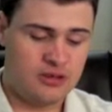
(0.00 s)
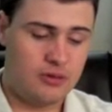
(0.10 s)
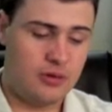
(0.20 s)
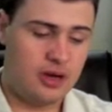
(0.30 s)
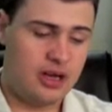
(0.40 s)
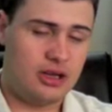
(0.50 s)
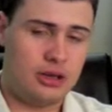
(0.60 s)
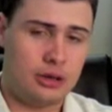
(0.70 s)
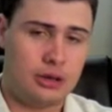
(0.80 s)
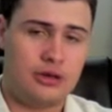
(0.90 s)

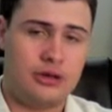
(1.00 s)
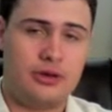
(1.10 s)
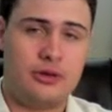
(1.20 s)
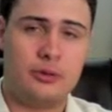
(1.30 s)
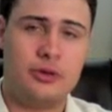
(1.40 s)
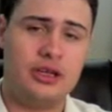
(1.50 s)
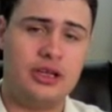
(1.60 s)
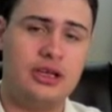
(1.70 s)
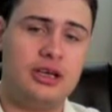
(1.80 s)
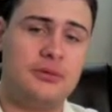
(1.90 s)
Well, the
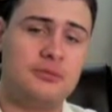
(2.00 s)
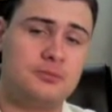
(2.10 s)
really